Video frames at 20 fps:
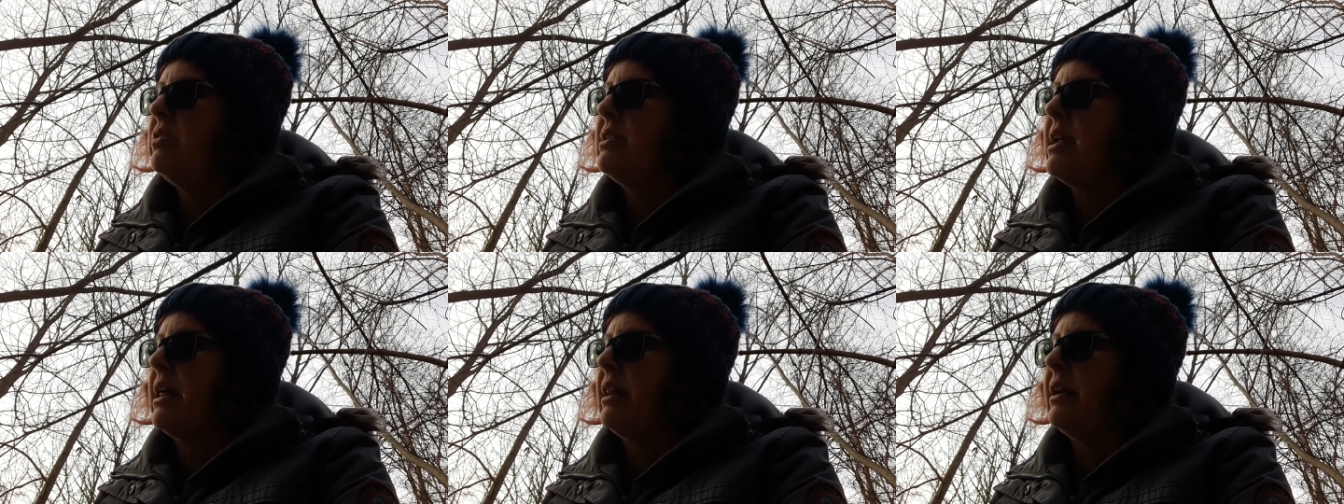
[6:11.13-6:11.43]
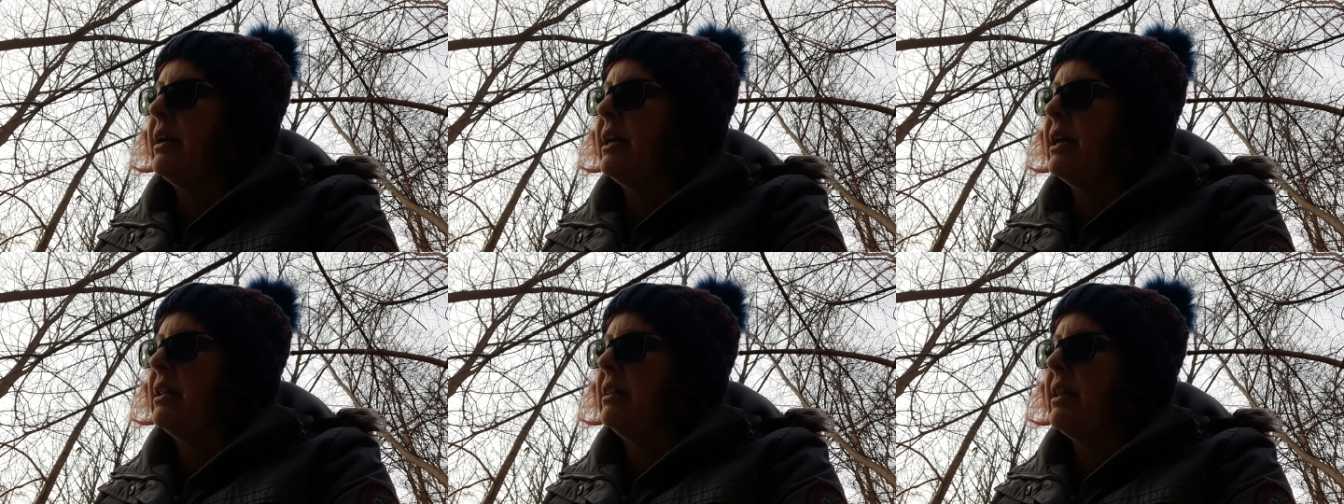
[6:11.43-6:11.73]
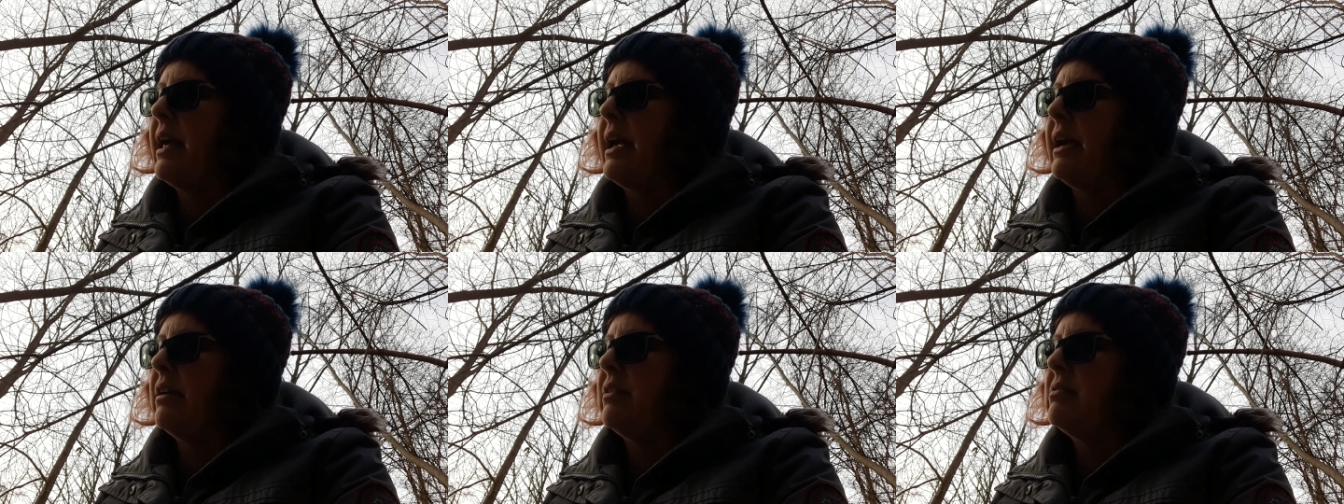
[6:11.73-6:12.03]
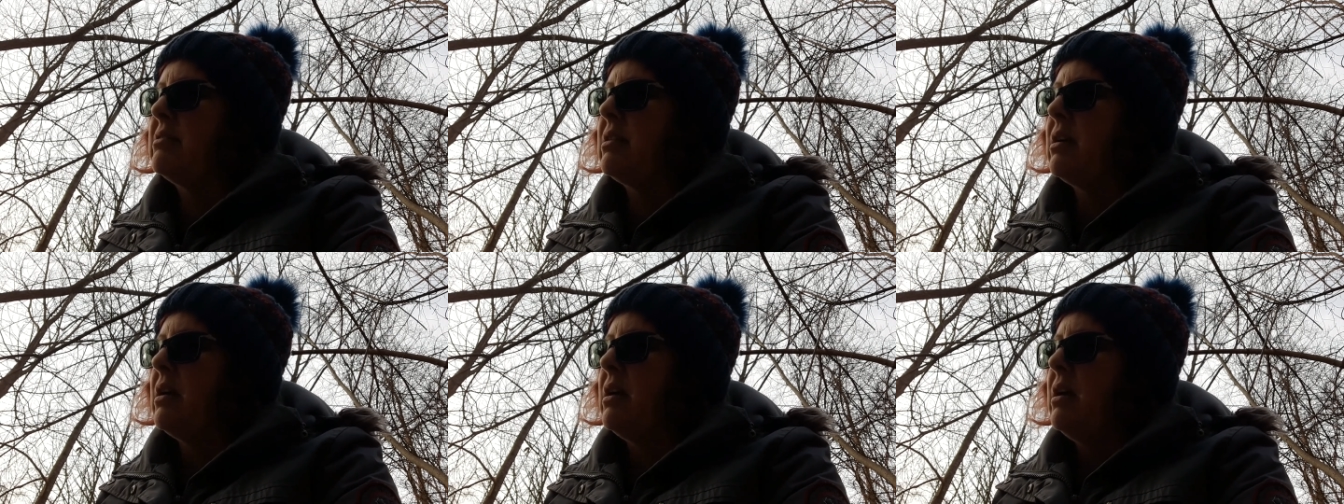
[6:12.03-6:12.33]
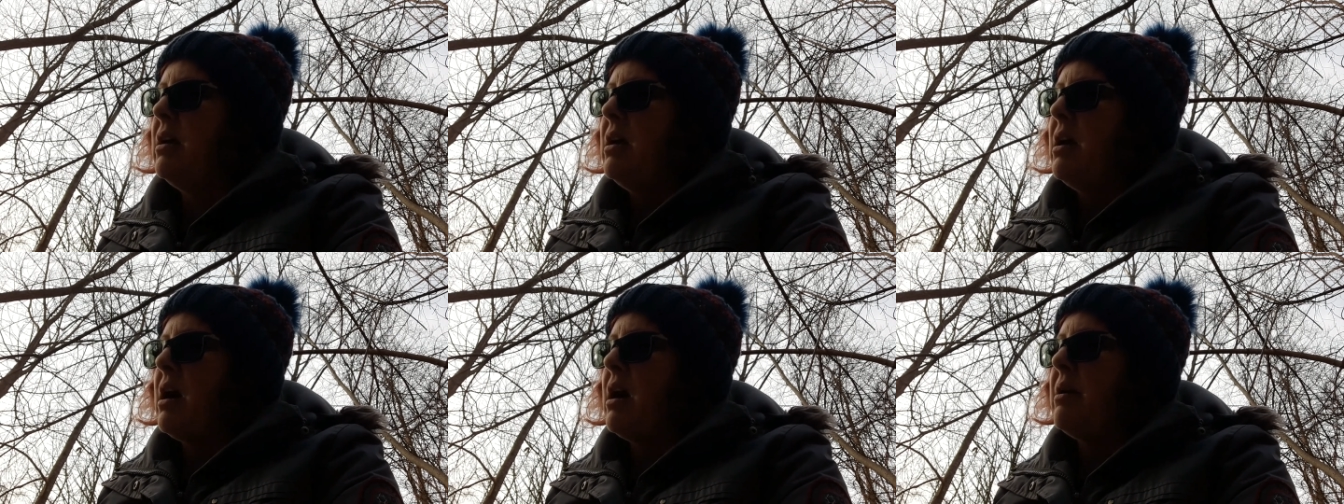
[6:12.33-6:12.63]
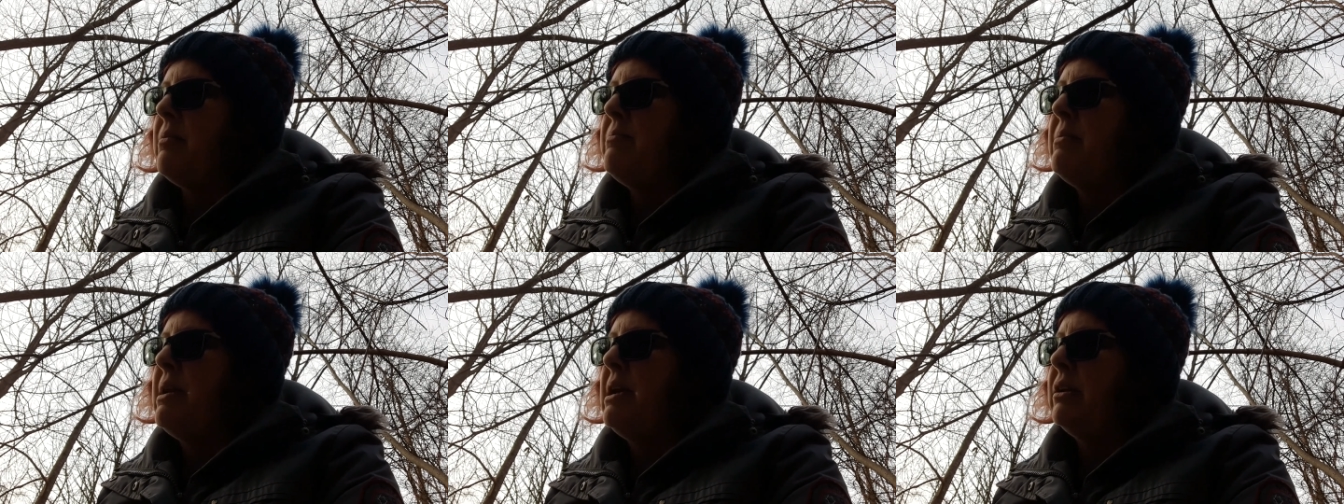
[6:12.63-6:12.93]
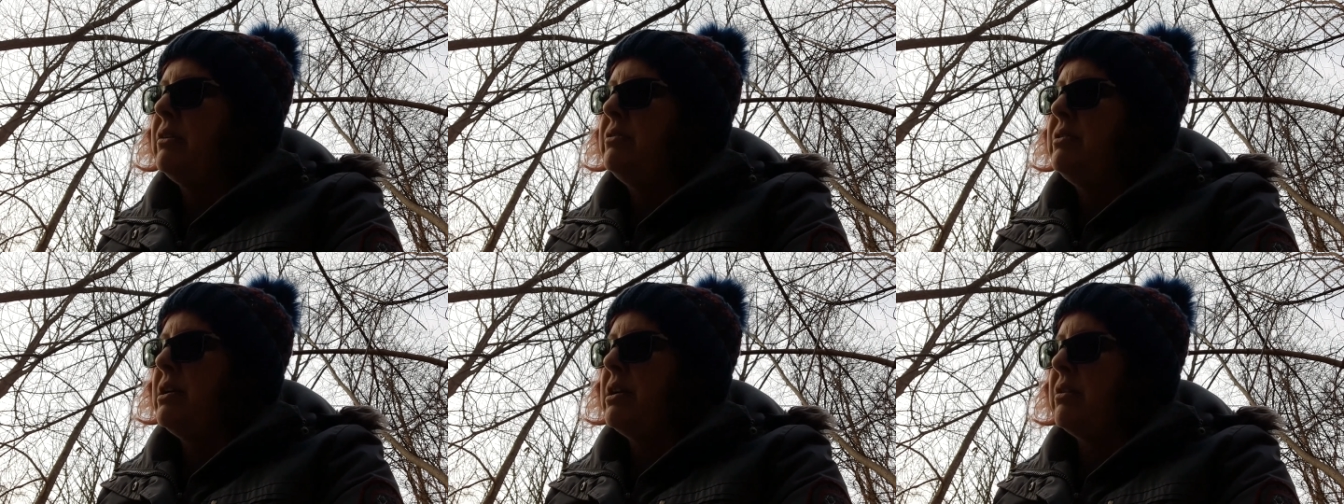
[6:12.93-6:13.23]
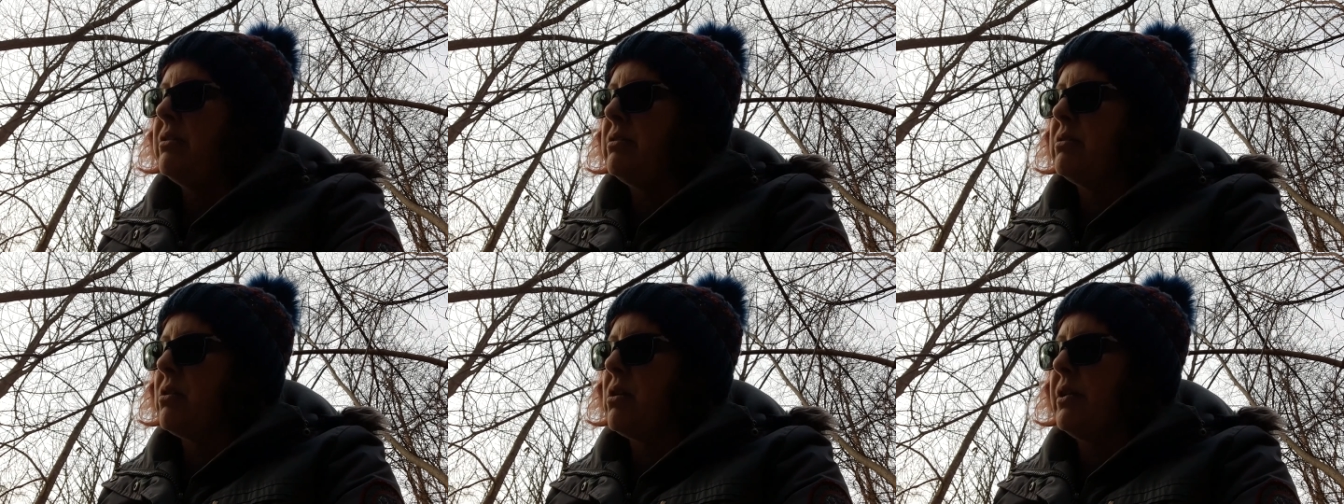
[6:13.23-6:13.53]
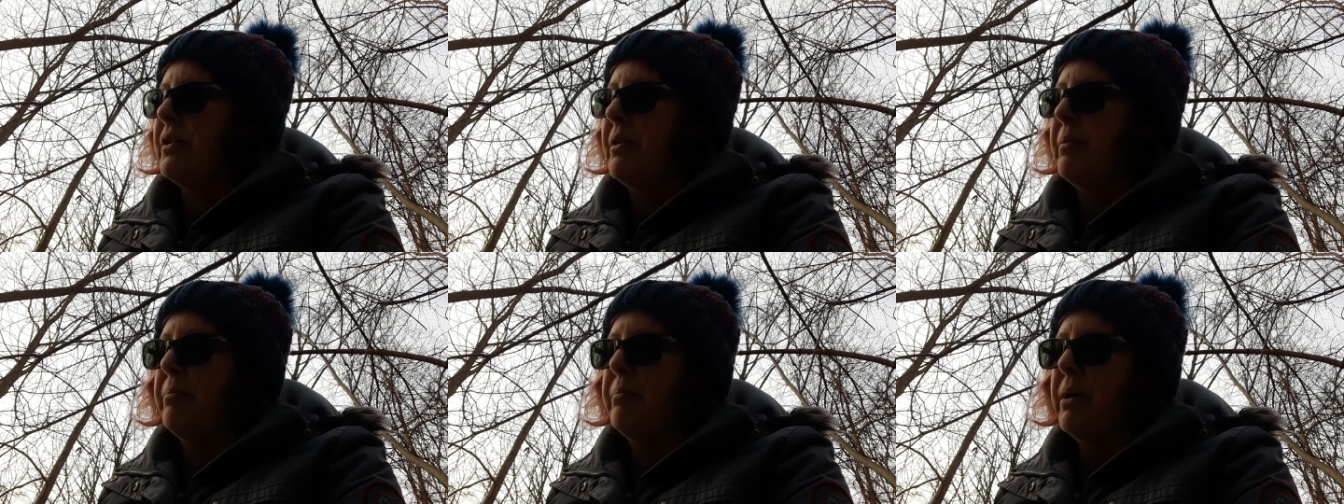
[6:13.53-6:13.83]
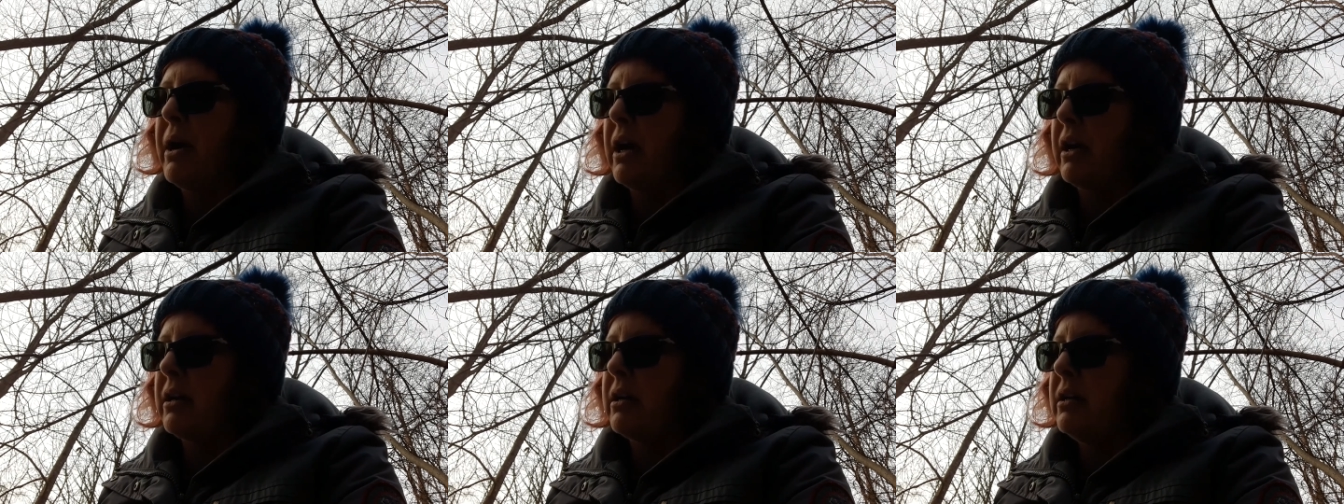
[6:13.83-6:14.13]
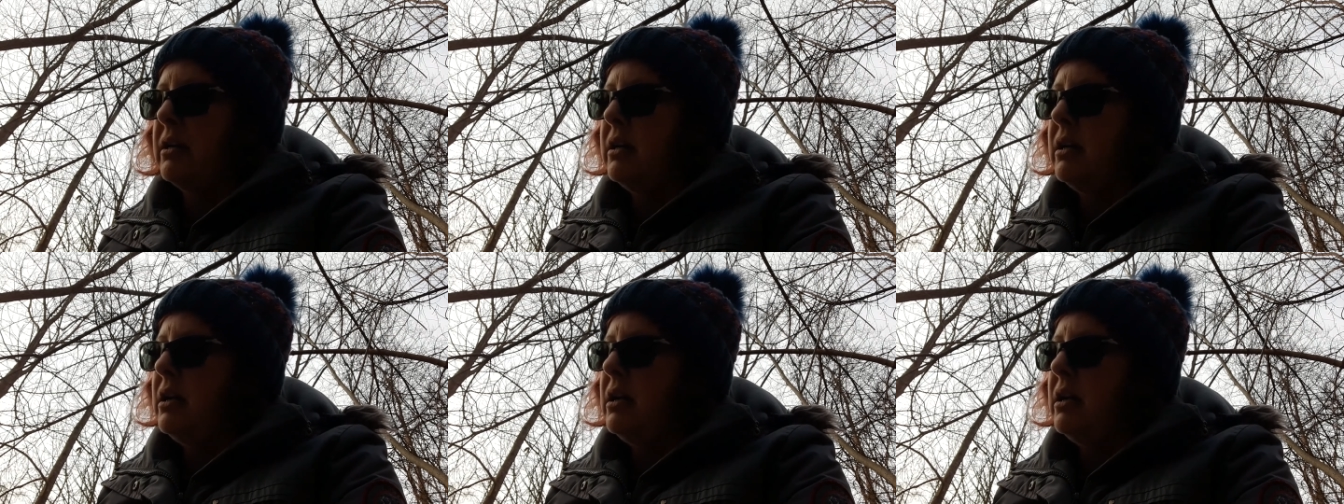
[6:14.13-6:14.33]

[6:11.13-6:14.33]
delicate legs. A male deer is called a buck.